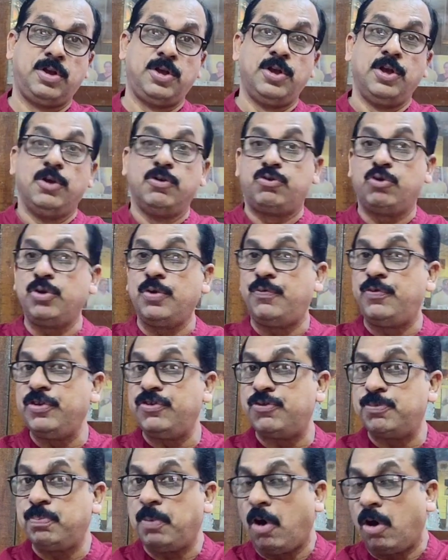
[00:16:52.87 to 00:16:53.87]
So the
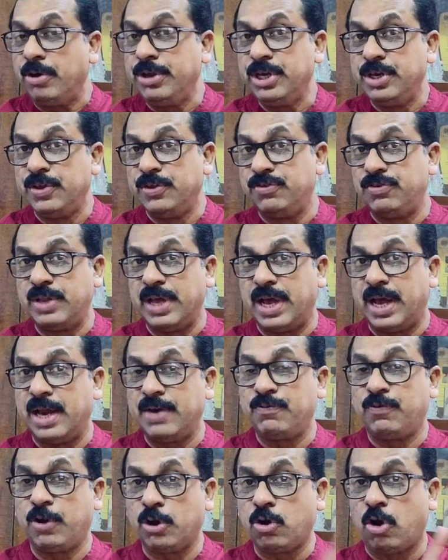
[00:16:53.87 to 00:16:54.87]
first point is
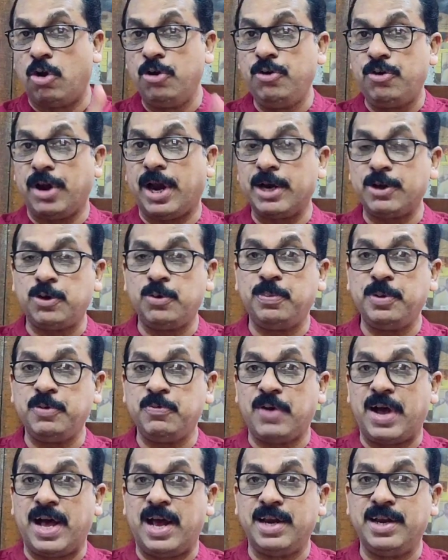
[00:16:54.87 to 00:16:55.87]
that for a contract to be
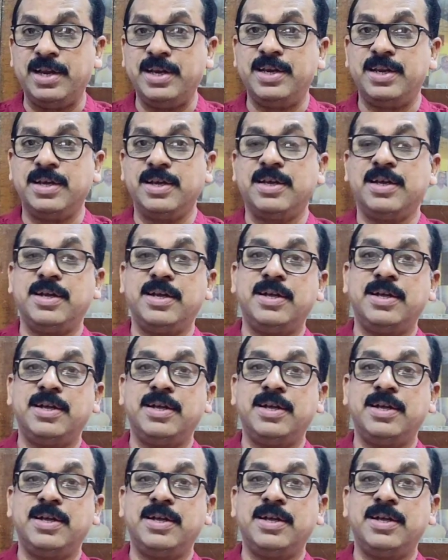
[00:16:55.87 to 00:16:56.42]
valid,